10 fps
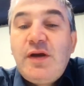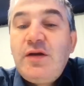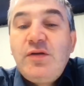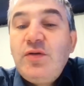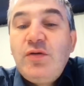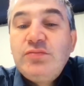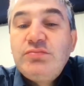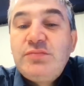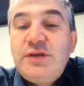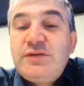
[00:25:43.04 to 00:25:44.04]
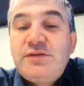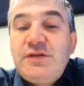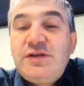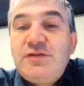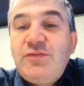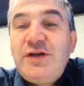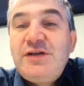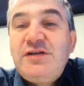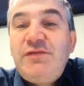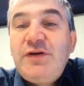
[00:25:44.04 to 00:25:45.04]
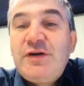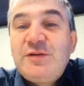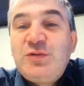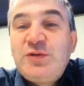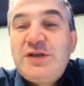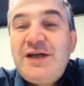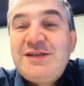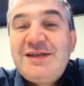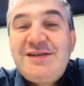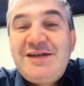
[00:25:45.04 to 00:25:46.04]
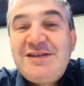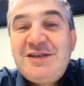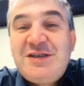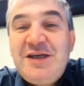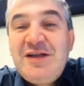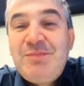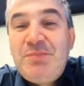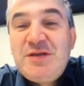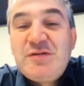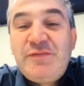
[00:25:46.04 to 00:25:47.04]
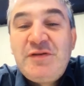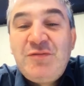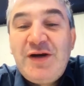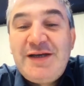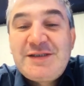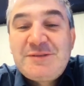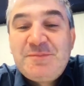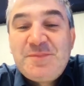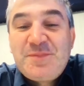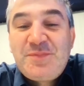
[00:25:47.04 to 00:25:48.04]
I don't know. It's very difficult to say that there is a single piece of advice.